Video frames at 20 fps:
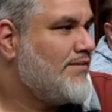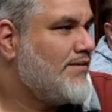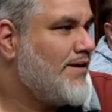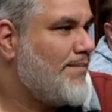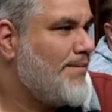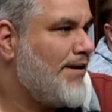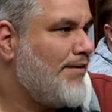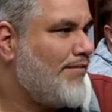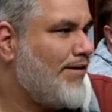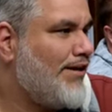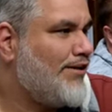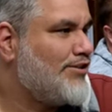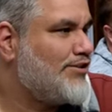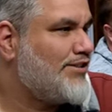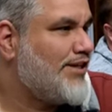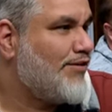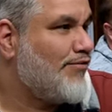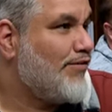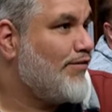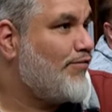colors. I mean, I'd rather just
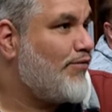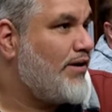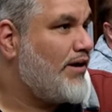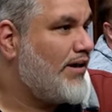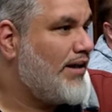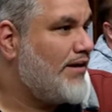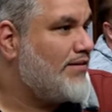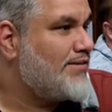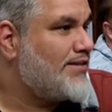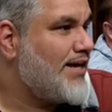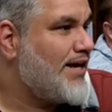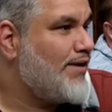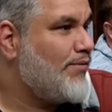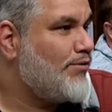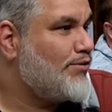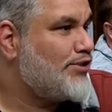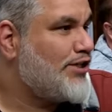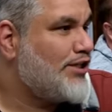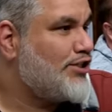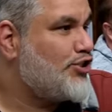take Riftwing Cloudskate,
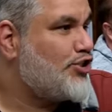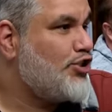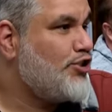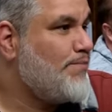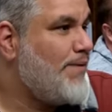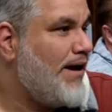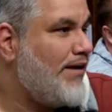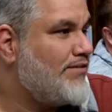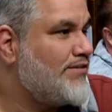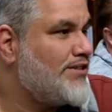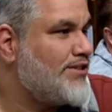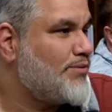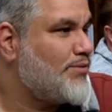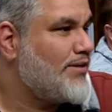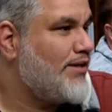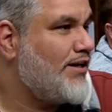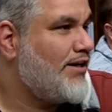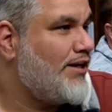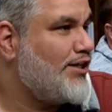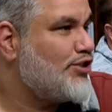which gets two bounces with
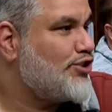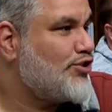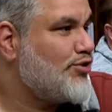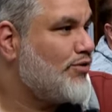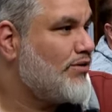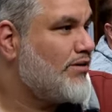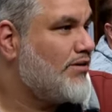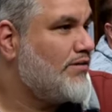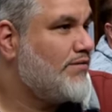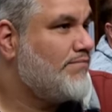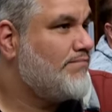an Eleshnorn.